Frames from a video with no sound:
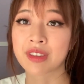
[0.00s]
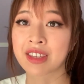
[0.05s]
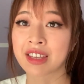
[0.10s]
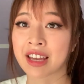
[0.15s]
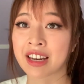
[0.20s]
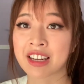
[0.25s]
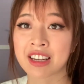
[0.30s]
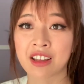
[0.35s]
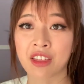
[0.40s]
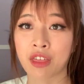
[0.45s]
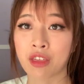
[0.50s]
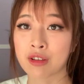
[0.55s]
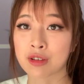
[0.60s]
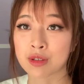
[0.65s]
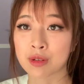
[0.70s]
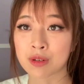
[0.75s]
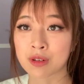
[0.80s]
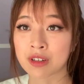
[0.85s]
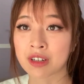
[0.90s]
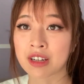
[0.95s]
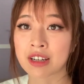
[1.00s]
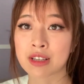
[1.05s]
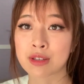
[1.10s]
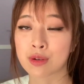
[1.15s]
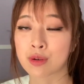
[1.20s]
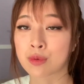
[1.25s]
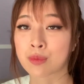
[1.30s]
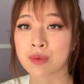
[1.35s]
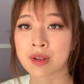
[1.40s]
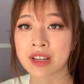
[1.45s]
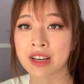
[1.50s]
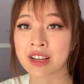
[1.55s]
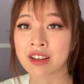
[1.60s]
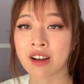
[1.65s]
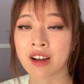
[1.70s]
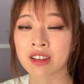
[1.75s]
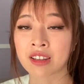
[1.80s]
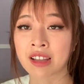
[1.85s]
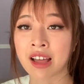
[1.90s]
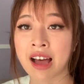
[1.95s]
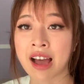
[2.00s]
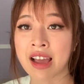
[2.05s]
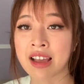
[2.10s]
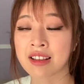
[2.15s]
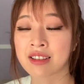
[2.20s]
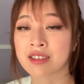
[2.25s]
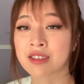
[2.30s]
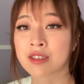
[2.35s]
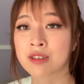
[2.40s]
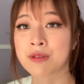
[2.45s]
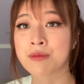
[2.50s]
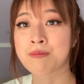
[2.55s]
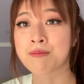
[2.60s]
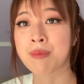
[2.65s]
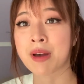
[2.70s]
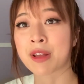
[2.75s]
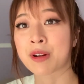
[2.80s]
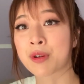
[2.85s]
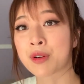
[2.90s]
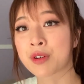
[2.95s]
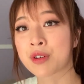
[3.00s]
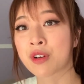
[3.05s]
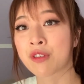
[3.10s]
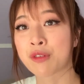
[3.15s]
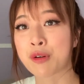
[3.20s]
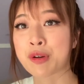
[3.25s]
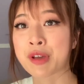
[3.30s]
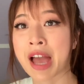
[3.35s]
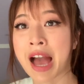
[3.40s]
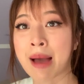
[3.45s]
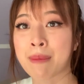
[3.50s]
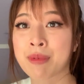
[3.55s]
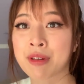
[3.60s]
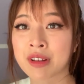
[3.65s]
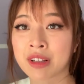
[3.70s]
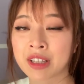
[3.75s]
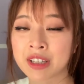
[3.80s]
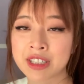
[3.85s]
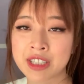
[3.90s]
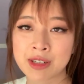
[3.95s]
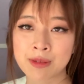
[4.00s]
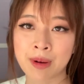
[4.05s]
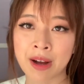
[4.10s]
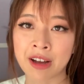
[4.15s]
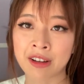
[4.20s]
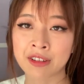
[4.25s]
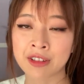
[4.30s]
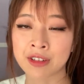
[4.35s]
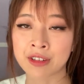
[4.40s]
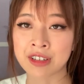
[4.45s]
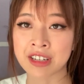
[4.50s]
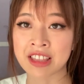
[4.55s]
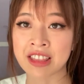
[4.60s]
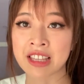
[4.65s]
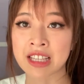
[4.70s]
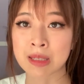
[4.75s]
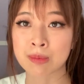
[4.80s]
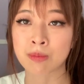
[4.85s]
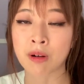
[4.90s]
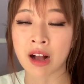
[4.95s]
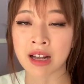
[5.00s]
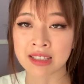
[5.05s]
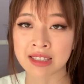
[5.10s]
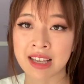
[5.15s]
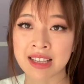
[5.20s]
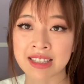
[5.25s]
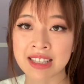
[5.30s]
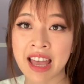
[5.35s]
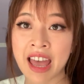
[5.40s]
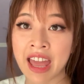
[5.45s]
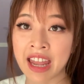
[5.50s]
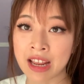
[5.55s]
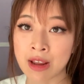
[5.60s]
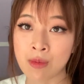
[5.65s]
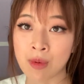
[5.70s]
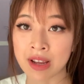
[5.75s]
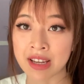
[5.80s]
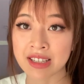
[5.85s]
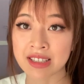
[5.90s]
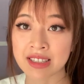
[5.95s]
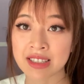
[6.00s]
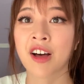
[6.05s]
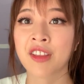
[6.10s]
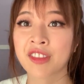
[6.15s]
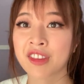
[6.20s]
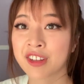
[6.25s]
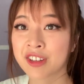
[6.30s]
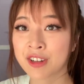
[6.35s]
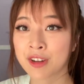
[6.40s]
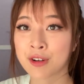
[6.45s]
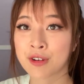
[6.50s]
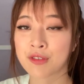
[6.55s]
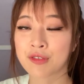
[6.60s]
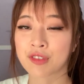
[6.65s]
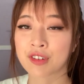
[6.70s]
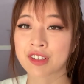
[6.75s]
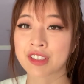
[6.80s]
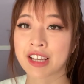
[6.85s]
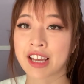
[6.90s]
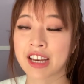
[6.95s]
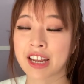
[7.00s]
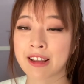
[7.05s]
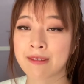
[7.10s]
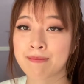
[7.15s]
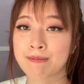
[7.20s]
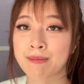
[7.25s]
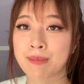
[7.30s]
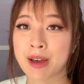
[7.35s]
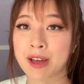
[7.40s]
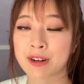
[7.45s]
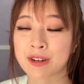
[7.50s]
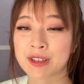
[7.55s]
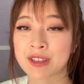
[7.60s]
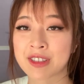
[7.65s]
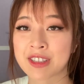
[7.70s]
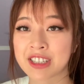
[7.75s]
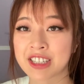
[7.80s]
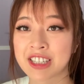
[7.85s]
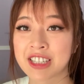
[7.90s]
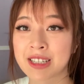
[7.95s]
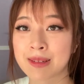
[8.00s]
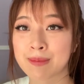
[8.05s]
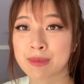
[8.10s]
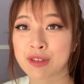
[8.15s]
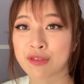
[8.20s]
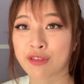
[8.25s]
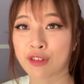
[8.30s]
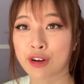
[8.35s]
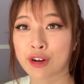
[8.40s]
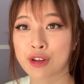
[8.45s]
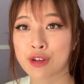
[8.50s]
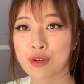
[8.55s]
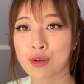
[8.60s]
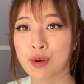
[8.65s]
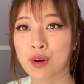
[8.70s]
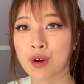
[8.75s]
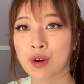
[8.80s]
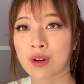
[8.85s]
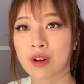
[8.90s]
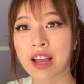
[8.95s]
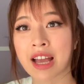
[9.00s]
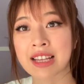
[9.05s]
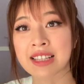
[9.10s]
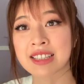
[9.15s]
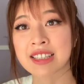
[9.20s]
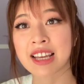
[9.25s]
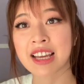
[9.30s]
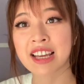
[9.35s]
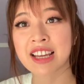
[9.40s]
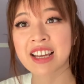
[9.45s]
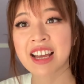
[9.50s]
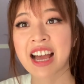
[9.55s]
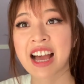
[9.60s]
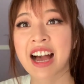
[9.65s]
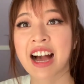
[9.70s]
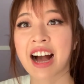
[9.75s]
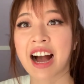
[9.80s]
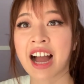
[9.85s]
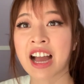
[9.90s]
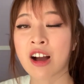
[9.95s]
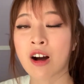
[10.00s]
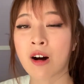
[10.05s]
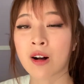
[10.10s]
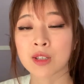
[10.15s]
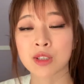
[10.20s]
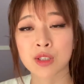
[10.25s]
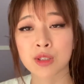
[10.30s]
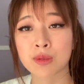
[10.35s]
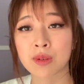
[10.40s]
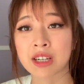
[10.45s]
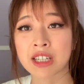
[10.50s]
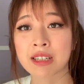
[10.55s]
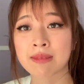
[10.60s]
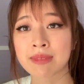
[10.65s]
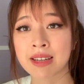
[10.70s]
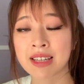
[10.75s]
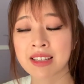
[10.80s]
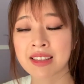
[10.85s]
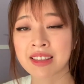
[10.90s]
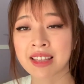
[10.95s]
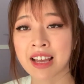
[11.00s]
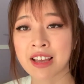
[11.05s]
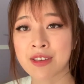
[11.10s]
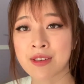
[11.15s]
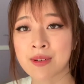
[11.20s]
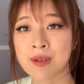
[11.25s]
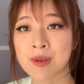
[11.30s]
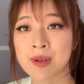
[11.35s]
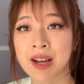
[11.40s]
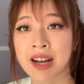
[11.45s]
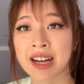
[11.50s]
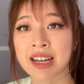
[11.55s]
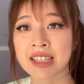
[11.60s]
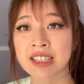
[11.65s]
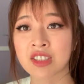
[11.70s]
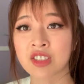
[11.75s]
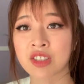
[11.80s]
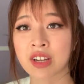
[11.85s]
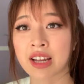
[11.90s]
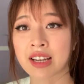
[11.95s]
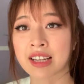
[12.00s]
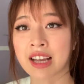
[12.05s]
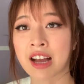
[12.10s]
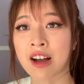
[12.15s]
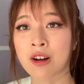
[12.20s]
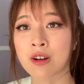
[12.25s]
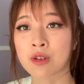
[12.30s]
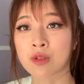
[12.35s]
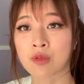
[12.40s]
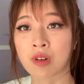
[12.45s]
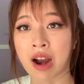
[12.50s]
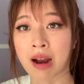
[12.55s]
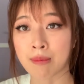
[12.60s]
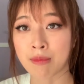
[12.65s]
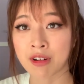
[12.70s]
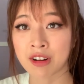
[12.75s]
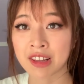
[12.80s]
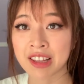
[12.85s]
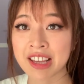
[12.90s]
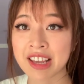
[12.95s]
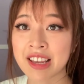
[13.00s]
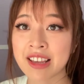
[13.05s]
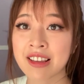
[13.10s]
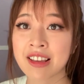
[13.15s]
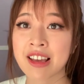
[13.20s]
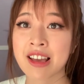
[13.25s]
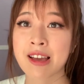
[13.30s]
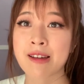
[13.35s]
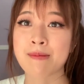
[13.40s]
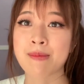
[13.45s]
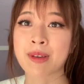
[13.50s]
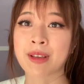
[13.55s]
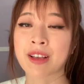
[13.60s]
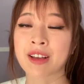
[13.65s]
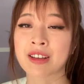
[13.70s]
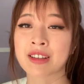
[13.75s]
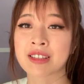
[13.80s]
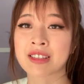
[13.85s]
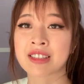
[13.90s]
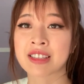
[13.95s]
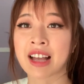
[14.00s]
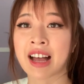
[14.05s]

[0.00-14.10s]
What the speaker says: getting a thesaurus or reading online to better your vocabulary while you're in this process anyways. On the note for getting better synonyms for your essay, I also recommend that you guys check out Grammarly, because